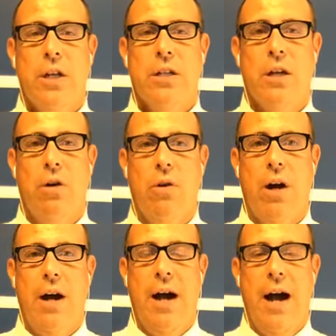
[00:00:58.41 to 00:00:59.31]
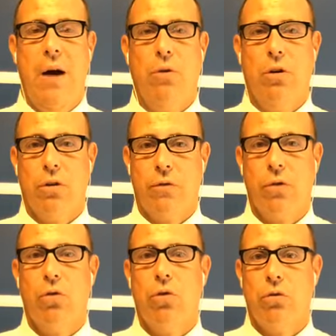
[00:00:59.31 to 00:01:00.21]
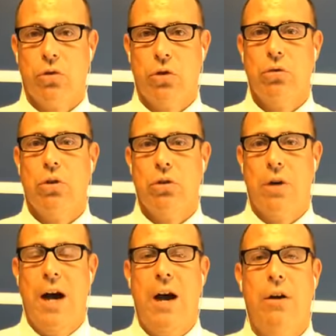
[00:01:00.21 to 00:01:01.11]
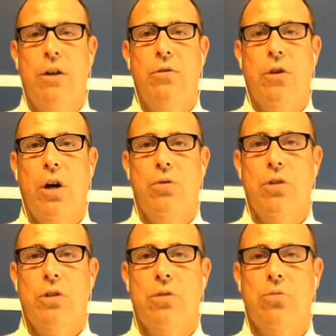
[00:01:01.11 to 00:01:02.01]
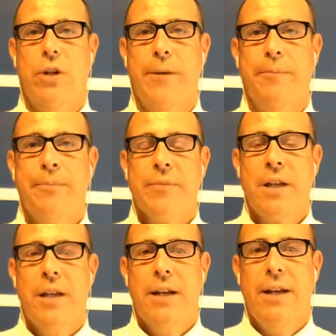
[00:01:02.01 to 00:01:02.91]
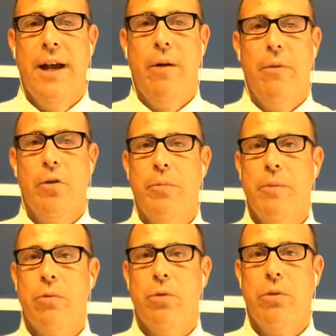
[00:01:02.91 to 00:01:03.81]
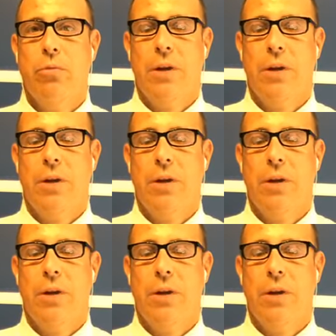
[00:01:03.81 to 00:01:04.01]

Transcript: So I would look for Louisville to hire a new coach this week. Now, most people would